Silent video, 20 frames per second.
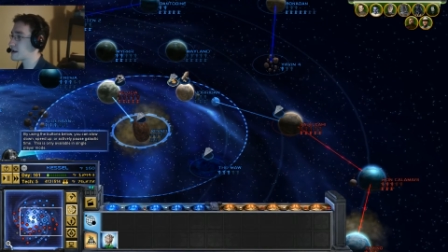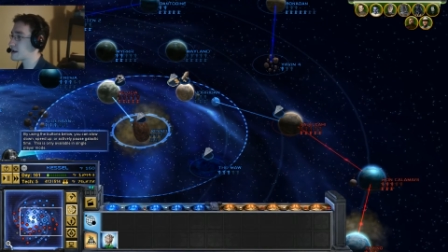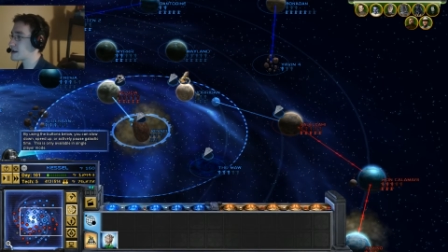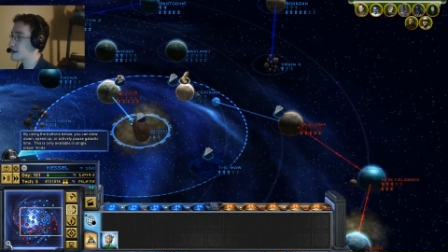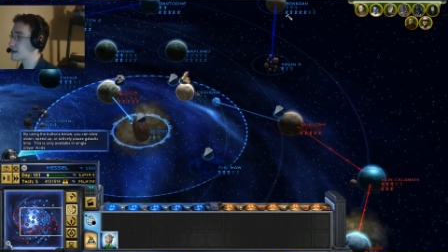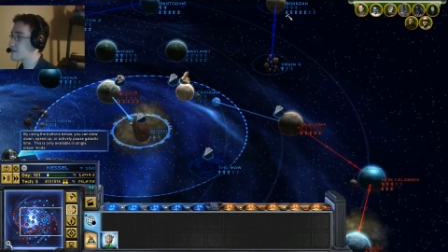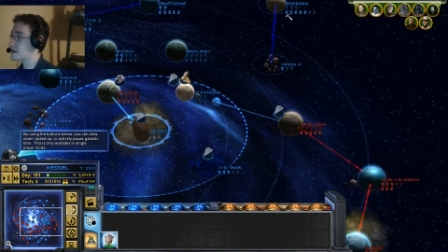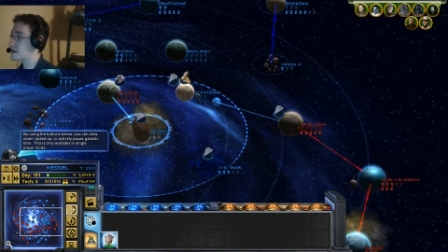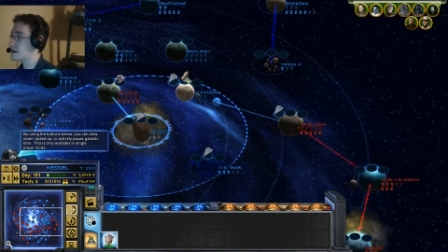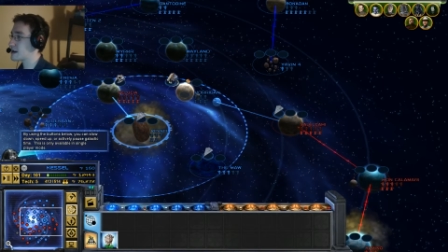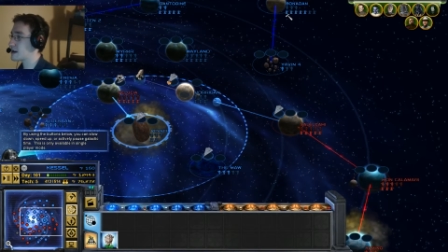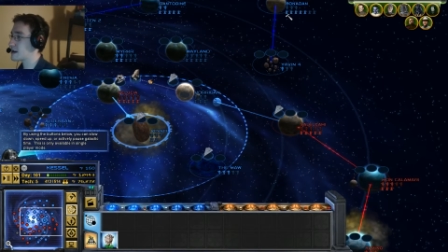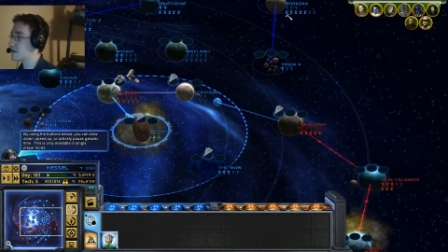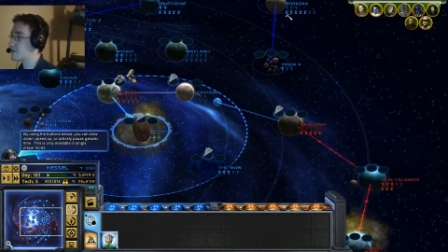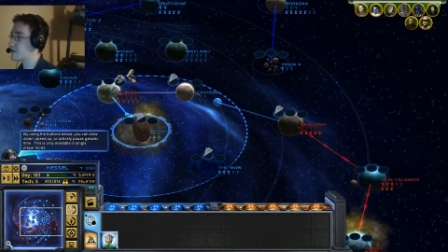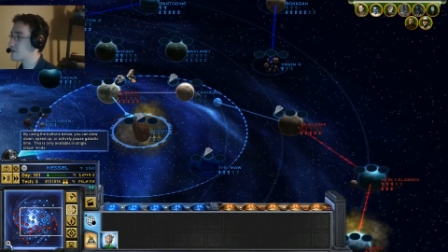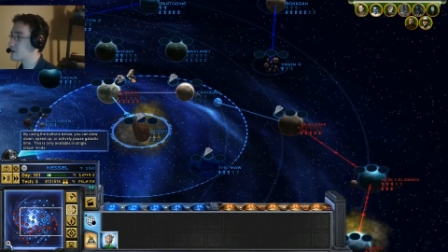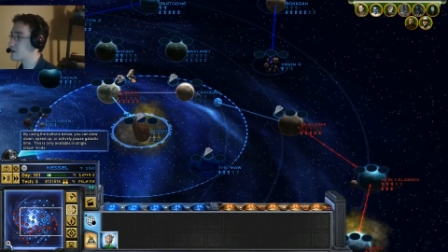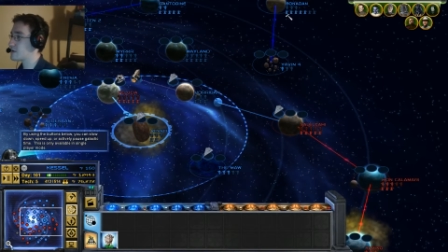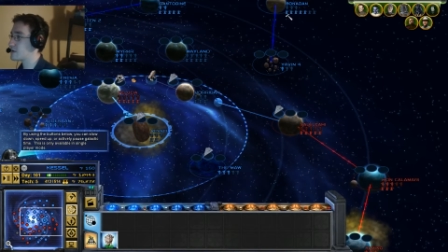time to take
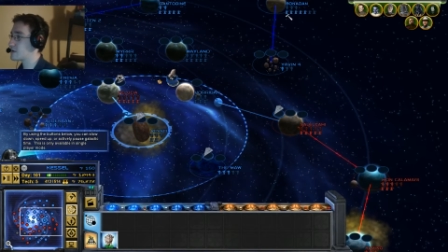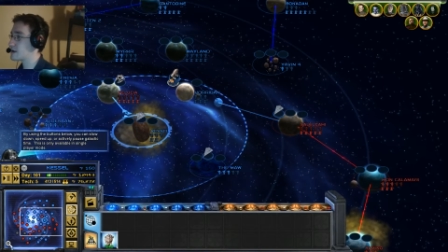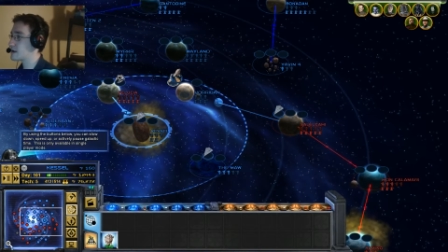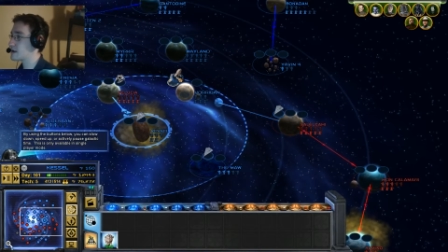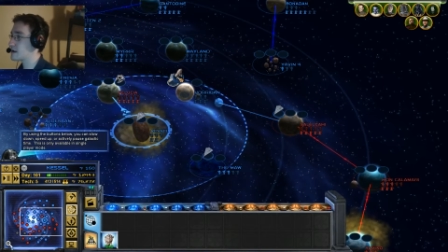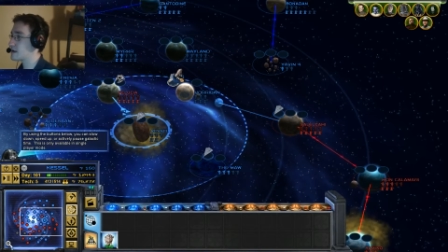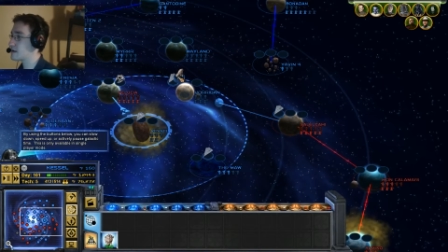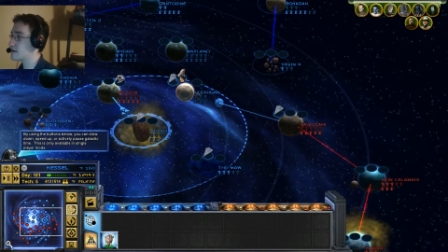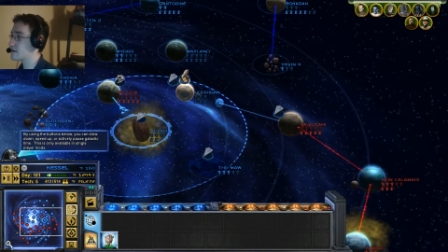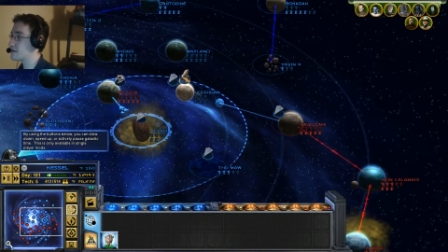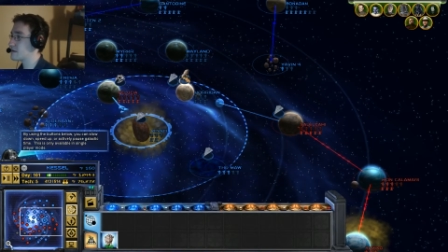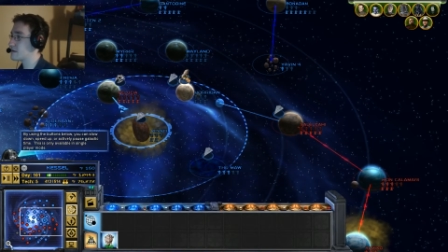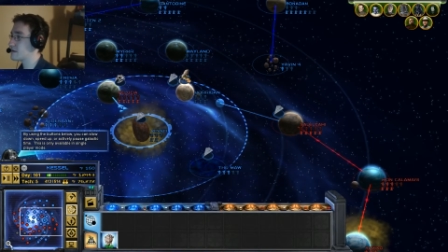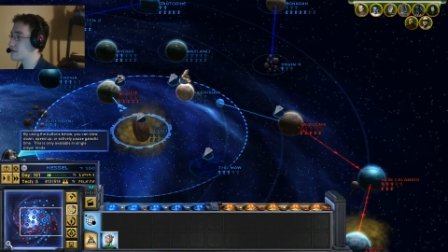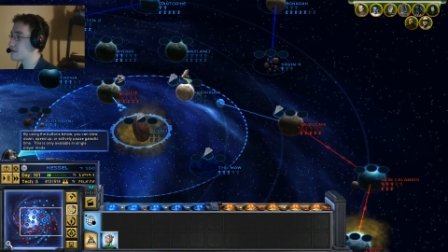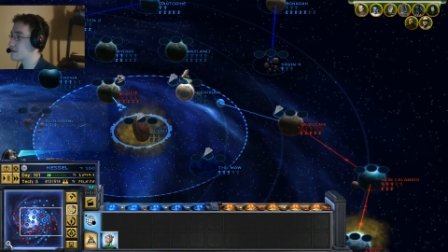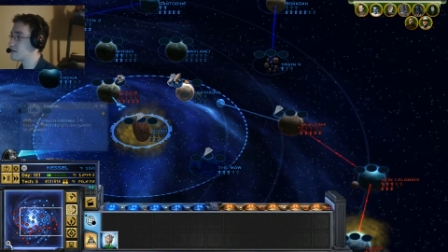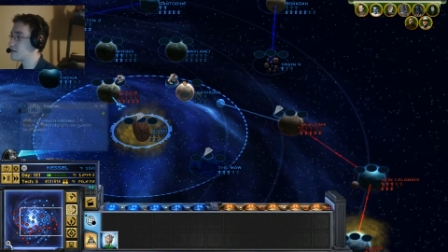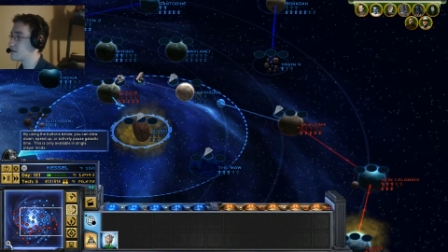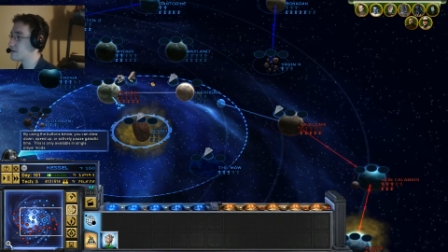Felucia.
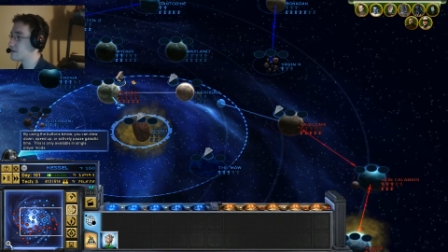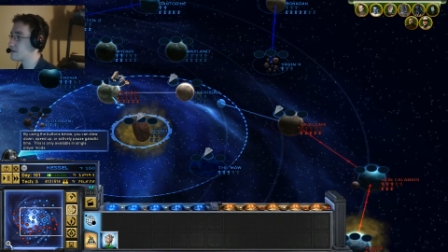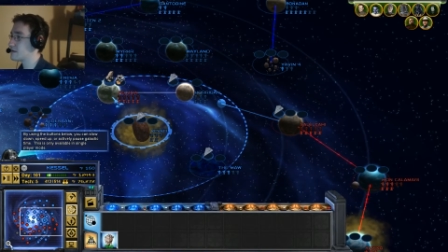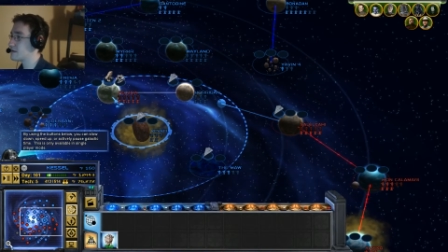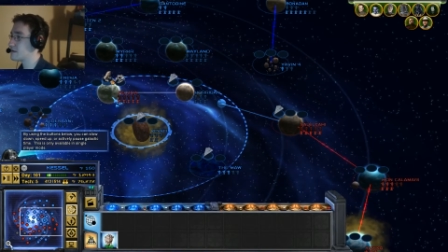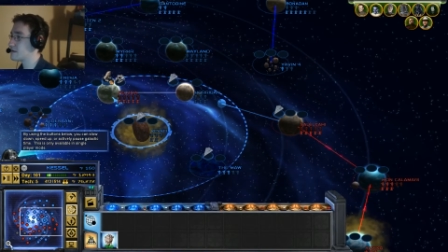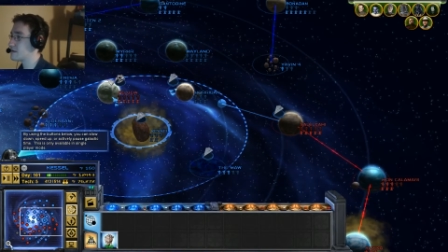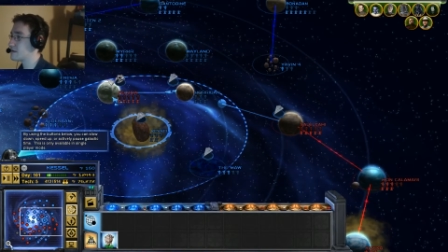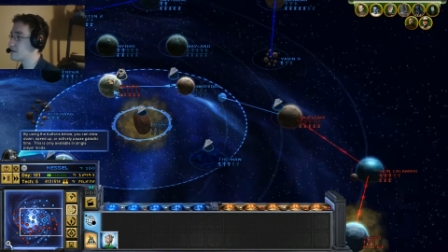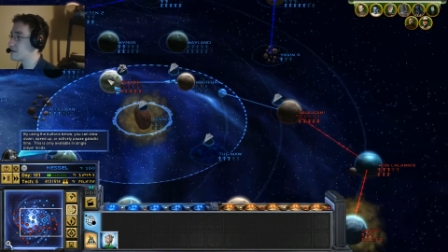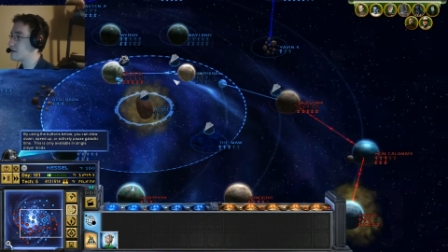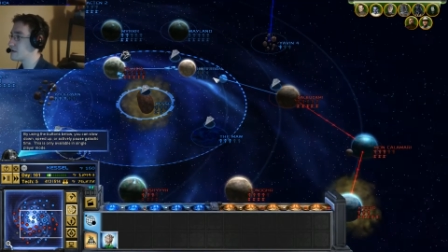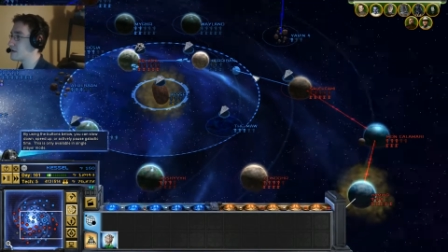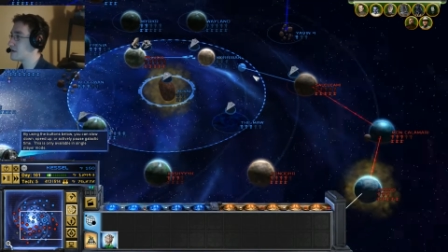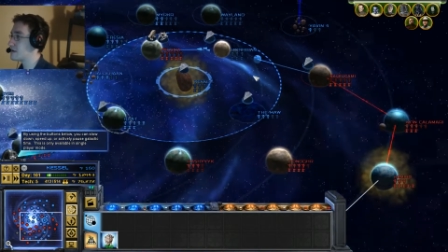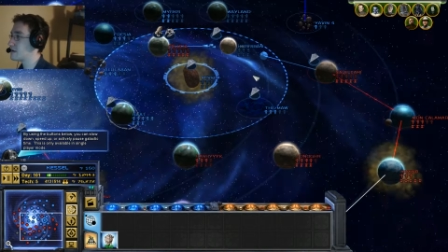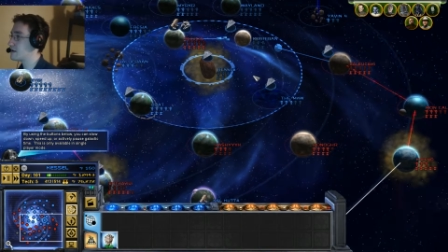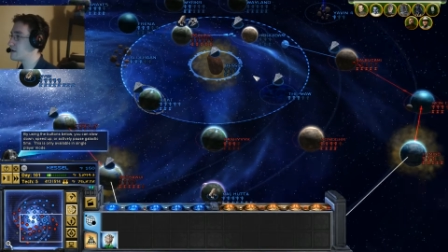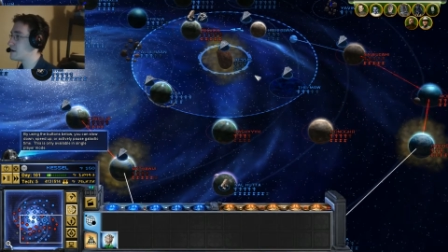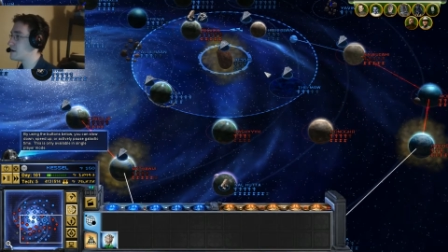
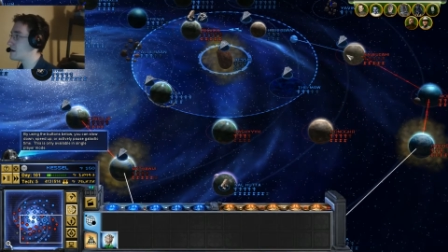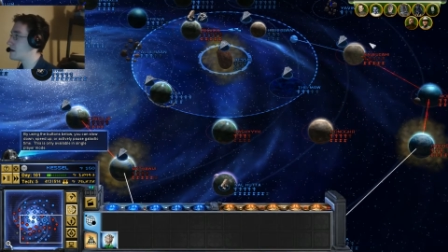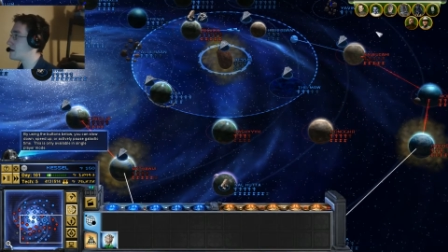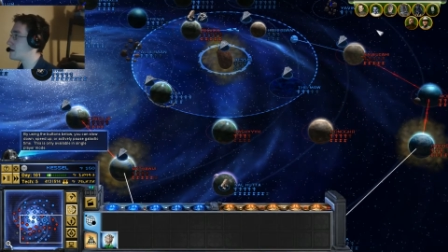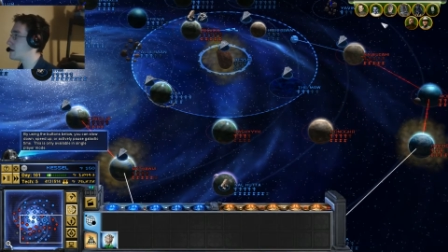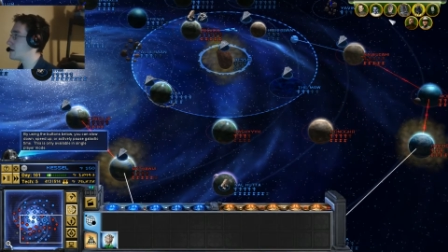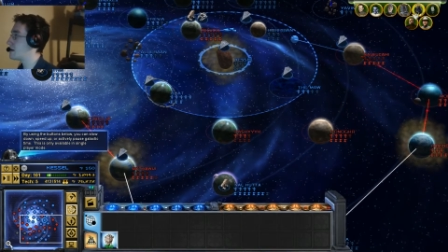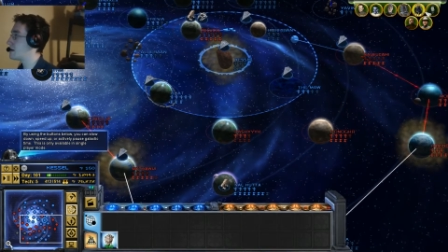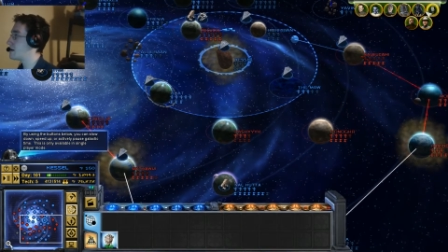Destination south.